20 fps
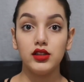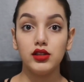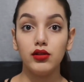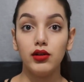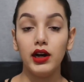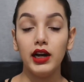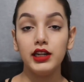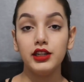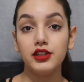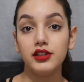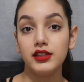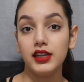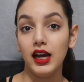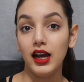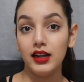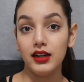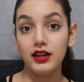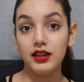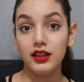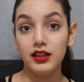So I just
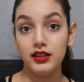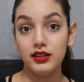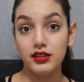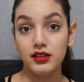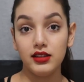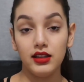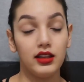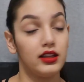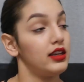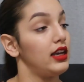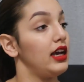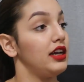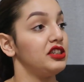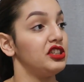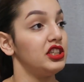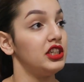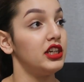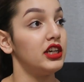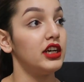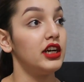handed this to the
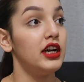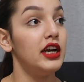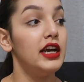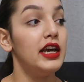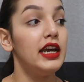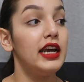cashier,